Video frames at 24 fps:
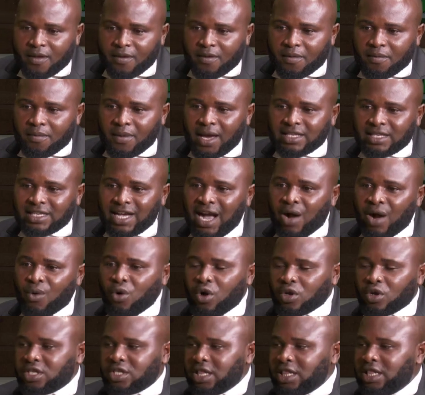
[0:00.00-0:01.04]
might
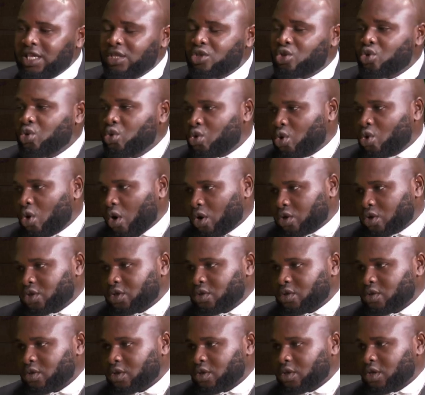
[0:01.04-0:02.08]
award little
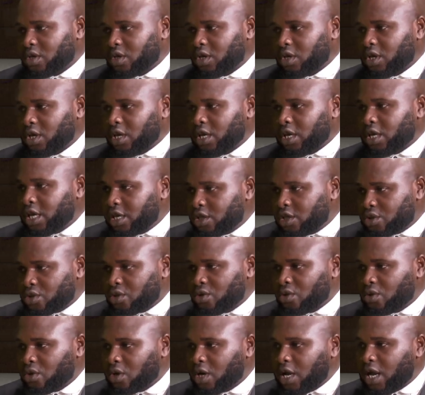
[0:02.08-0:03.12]
cost against
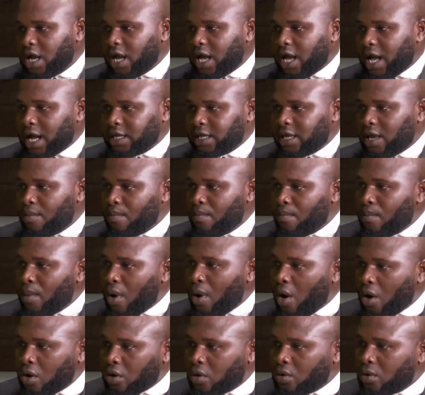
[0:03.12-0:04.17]
you, and then
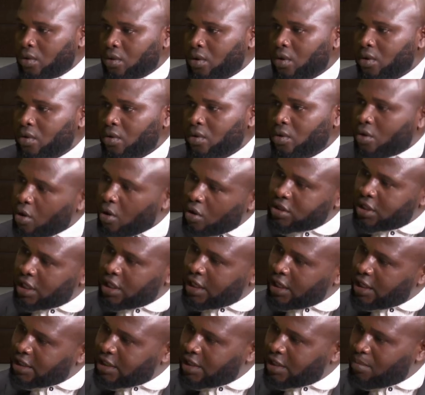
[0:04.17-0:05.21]
more court
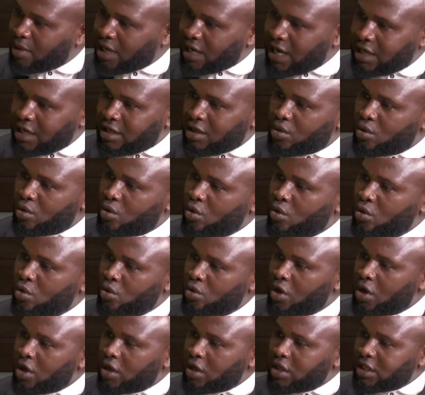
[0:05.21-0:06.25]
against the mechanic
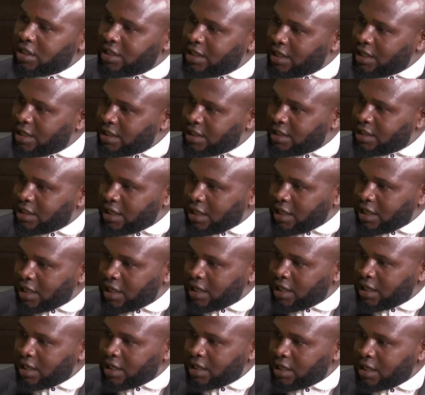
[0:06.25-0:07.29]
who did
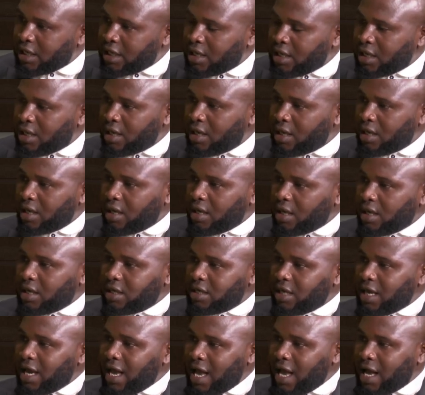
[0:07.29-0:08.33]
the
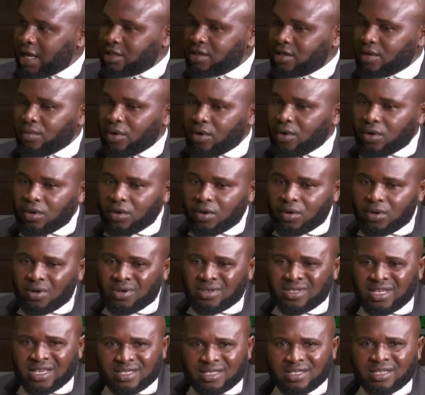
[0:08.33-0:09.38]
act. But
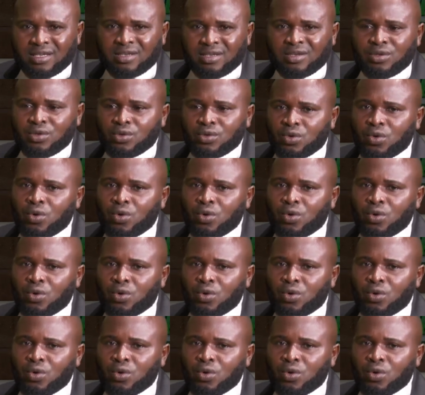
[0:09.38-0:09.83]
honestly, you